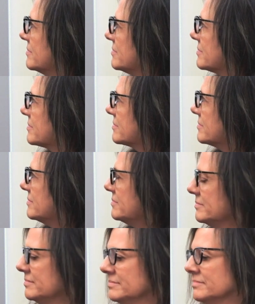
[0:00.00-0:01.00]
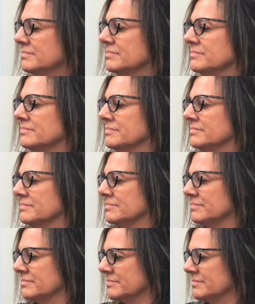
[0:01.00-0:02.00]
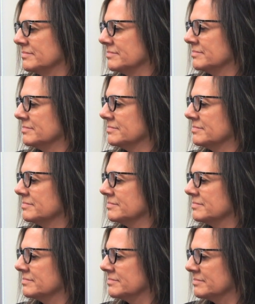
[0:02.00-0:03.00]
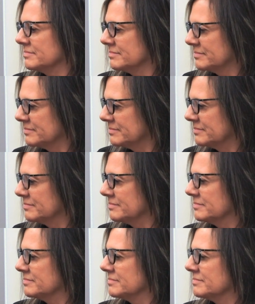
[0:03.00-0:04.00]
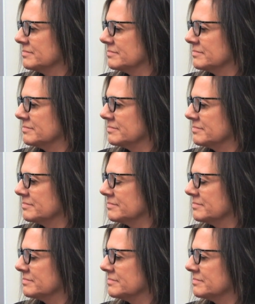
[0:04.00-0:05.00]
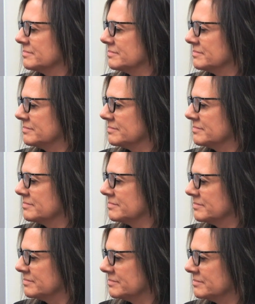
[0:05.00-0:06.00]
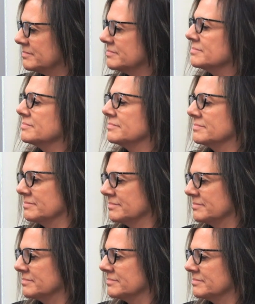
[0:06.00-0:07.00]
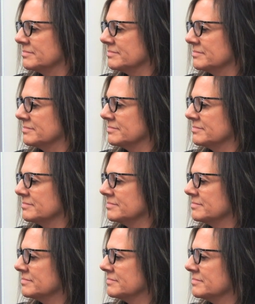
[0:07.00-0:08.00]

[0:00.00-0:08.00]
[no speech]